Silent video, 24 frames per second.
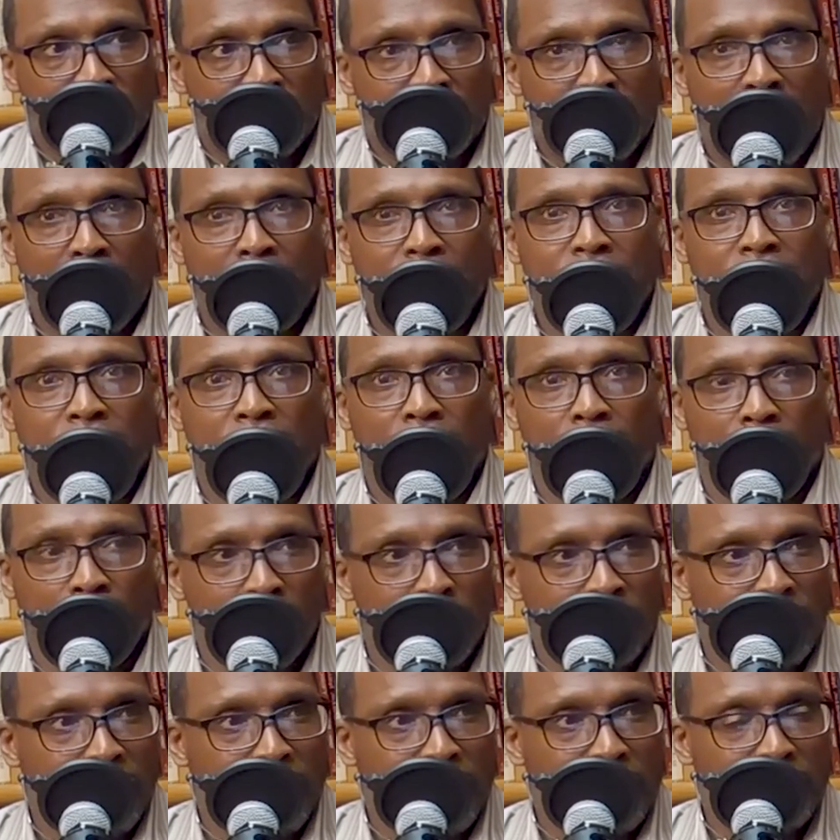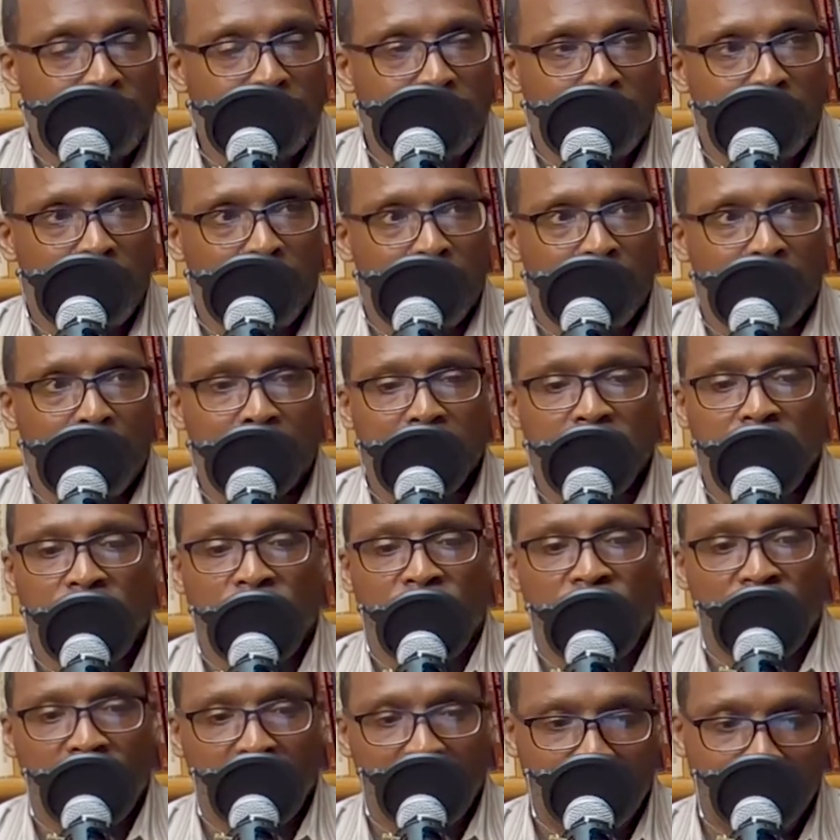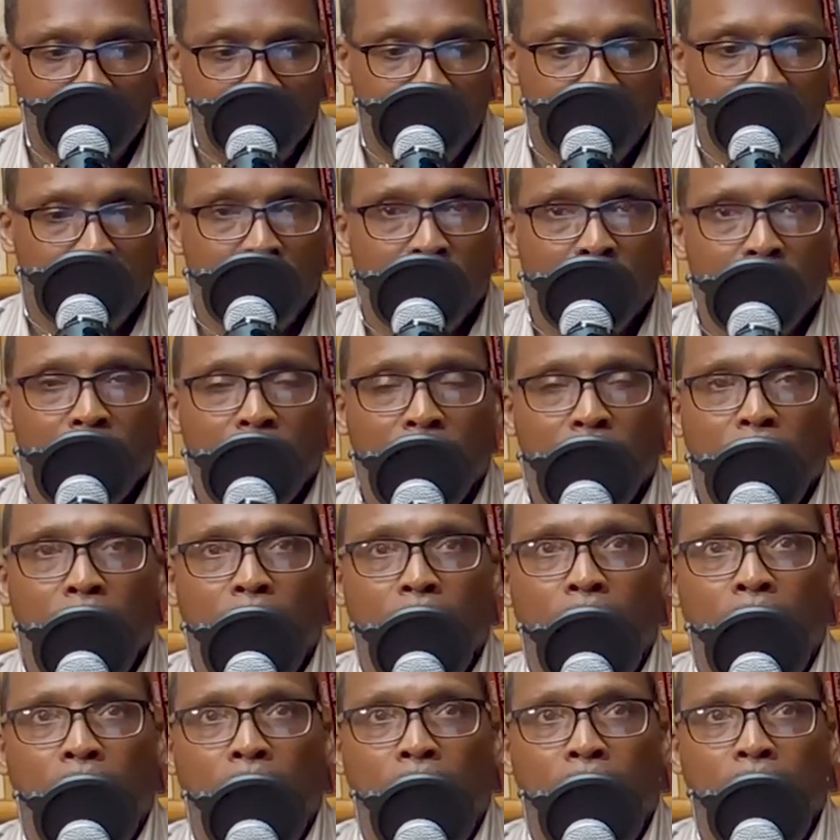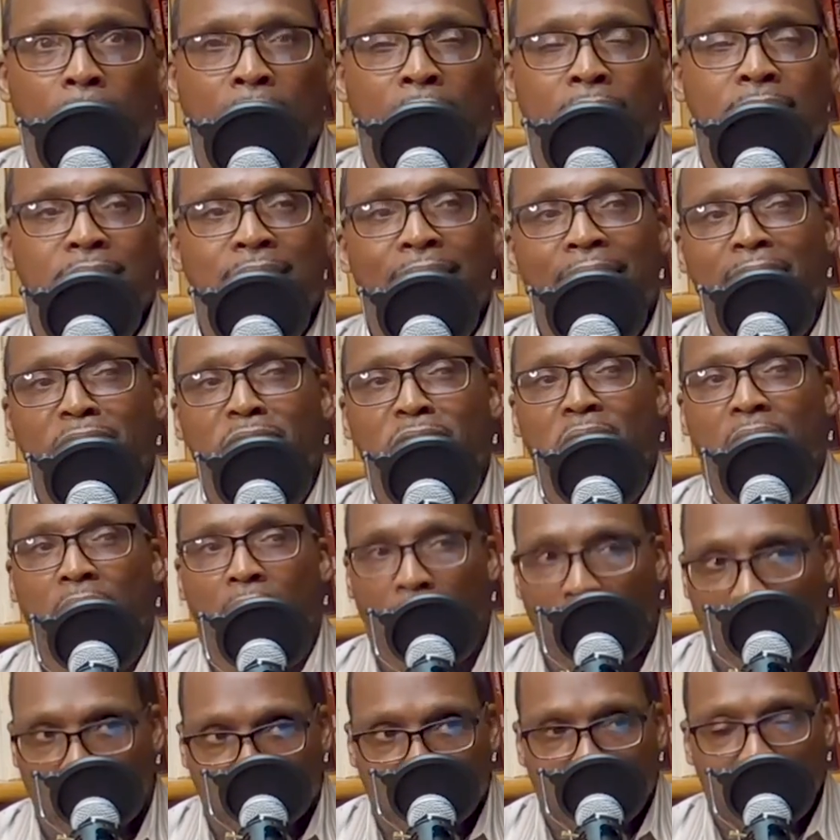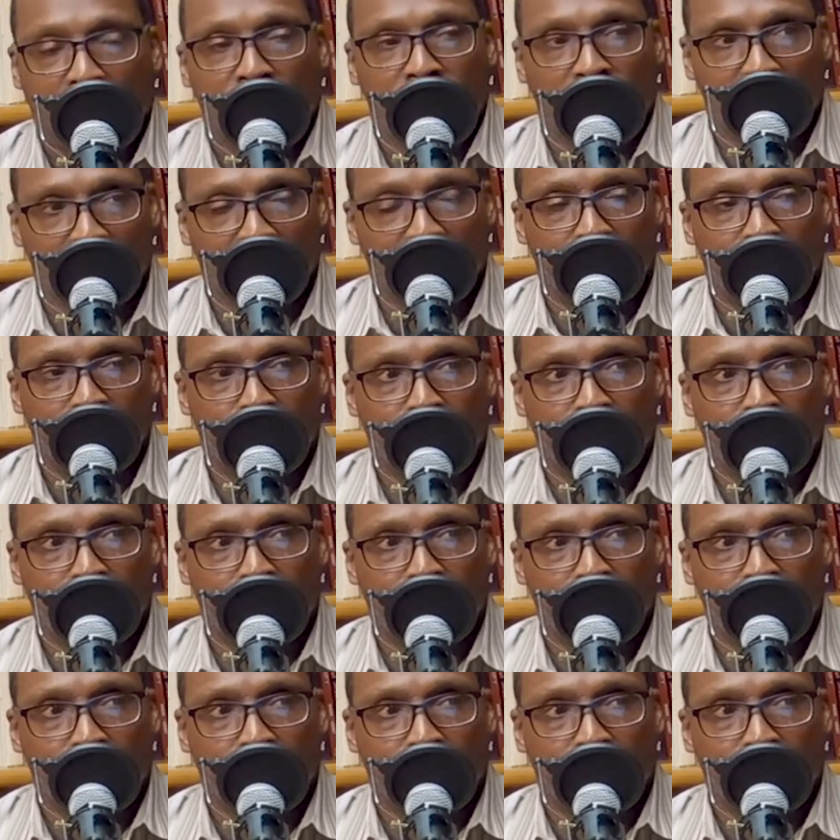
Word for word: That's ignorance and that's fear. Uh, it takes courage